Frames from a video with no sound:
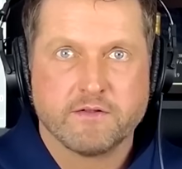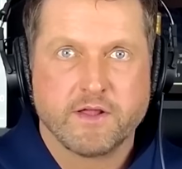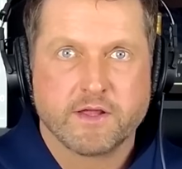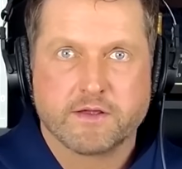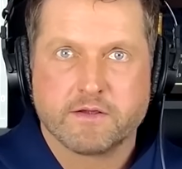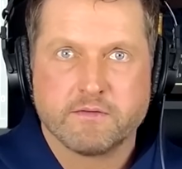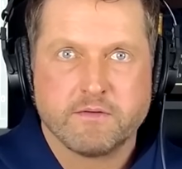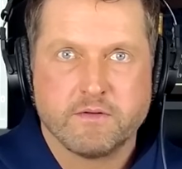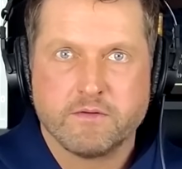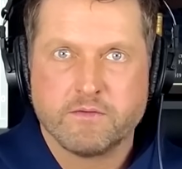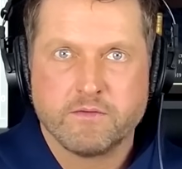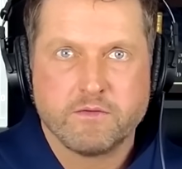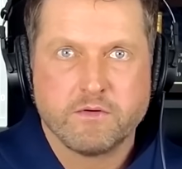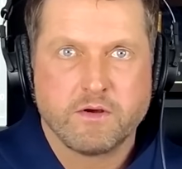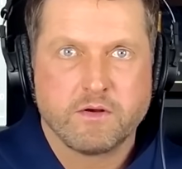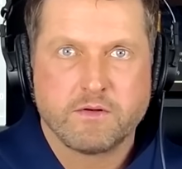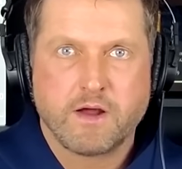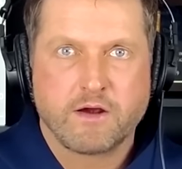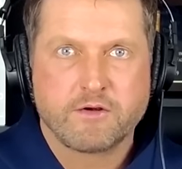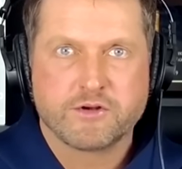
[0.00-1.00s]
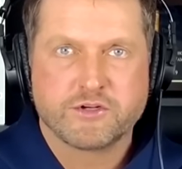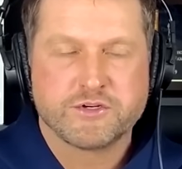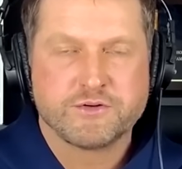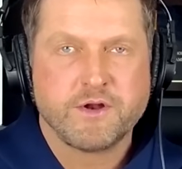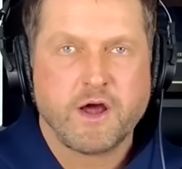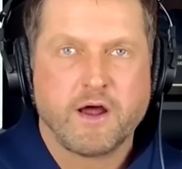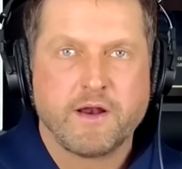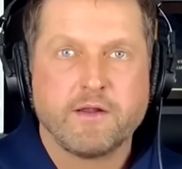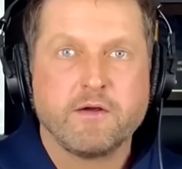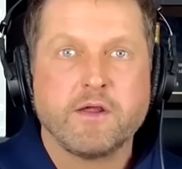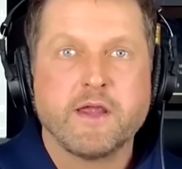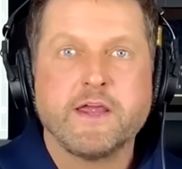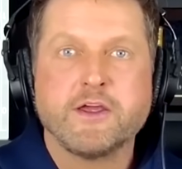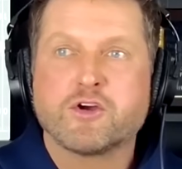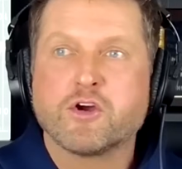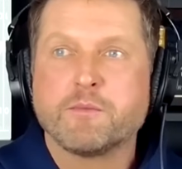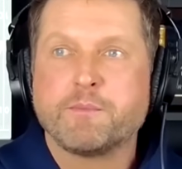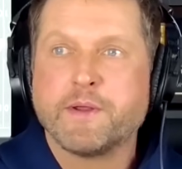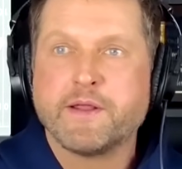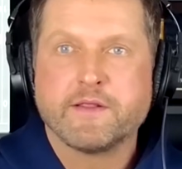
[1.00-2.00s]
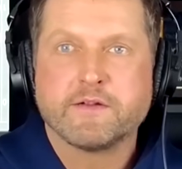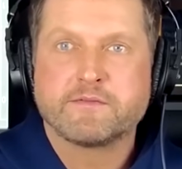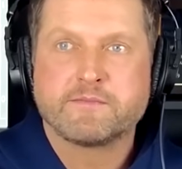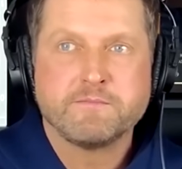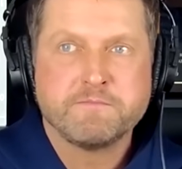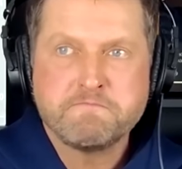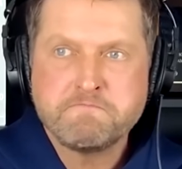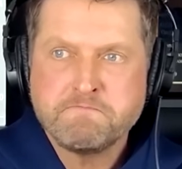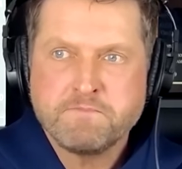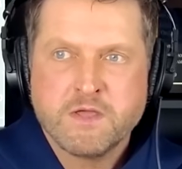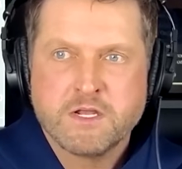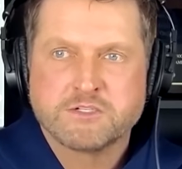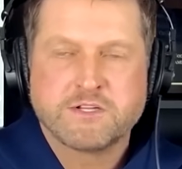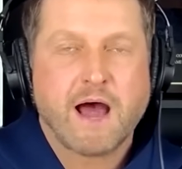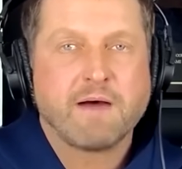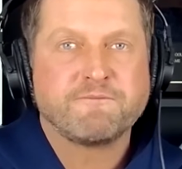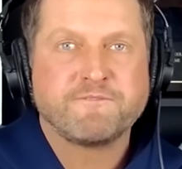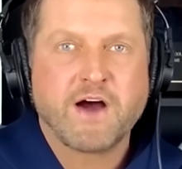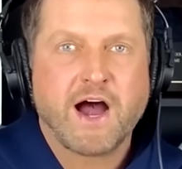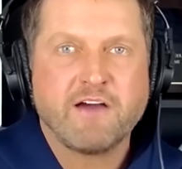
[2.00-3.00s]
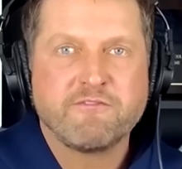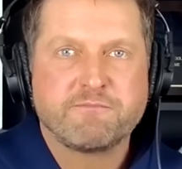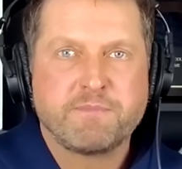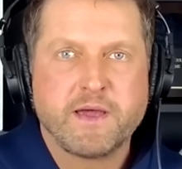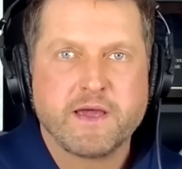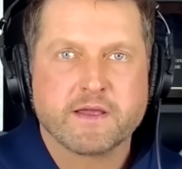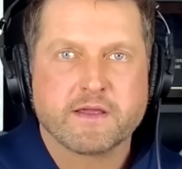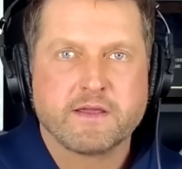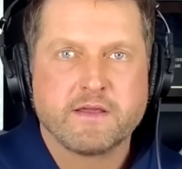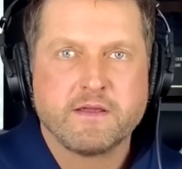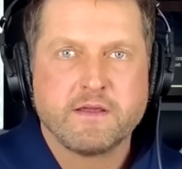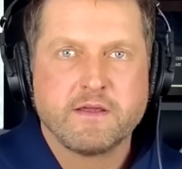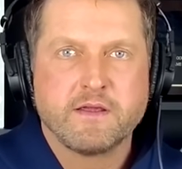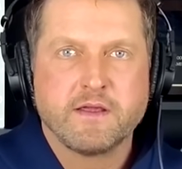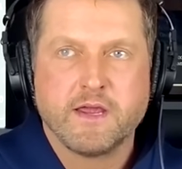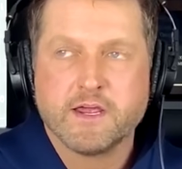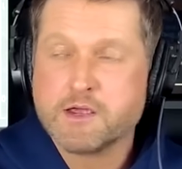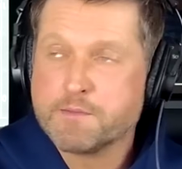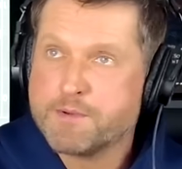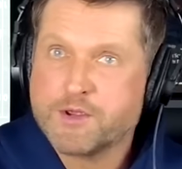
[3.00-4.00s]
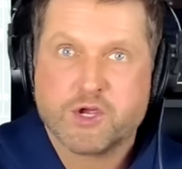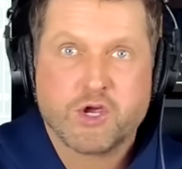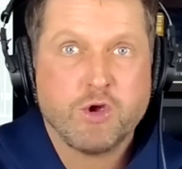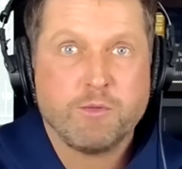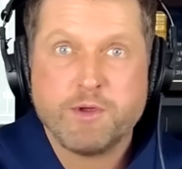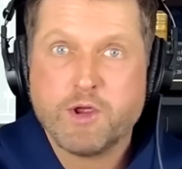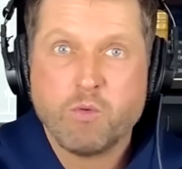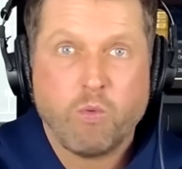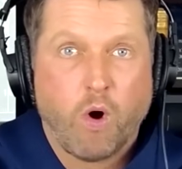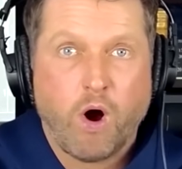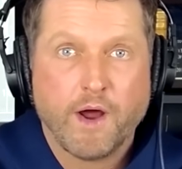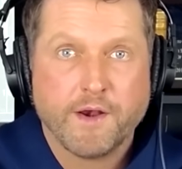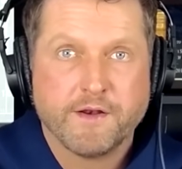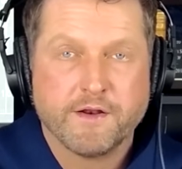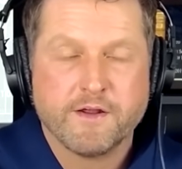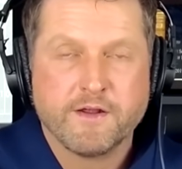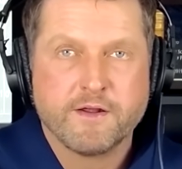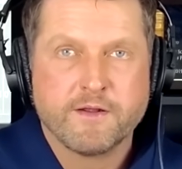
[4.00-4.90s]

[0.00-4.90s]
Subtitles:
Like, how could you not? He could be a top 5 pick. He could be QB1.